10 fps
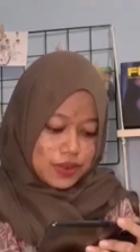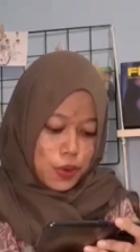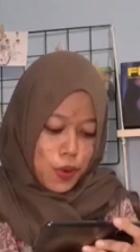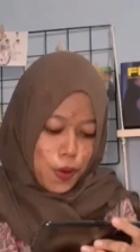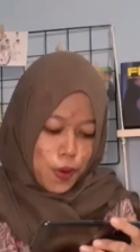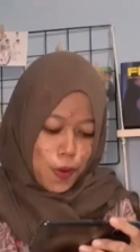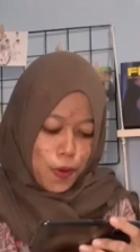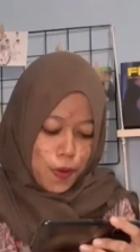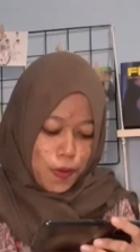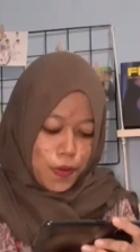
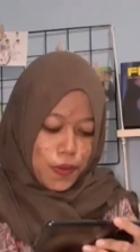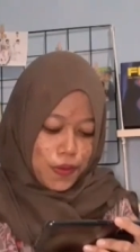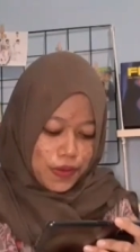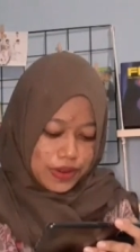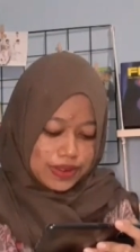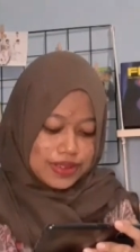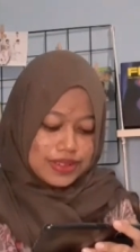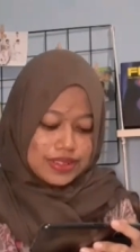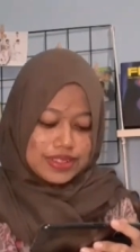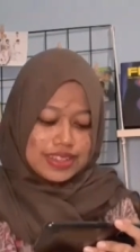Oh,
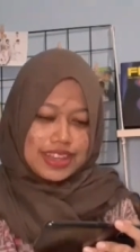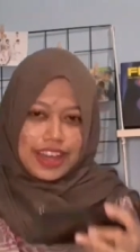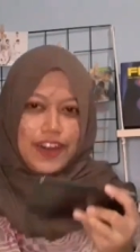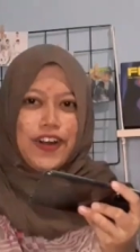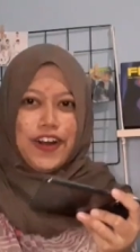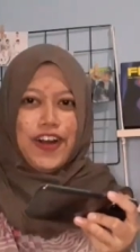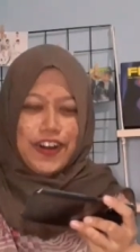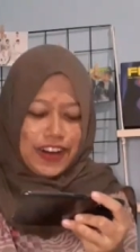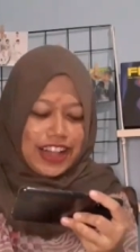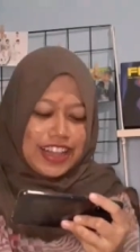
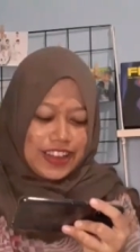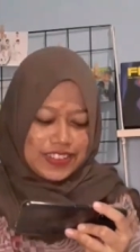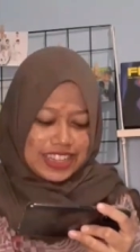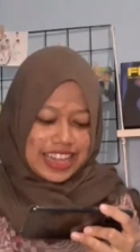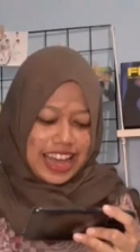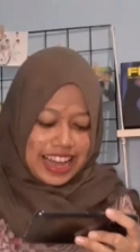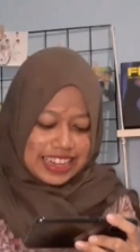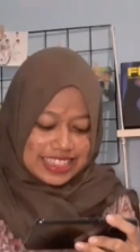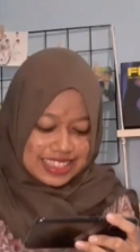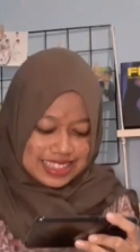oh, I love the
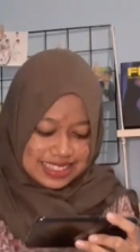dance.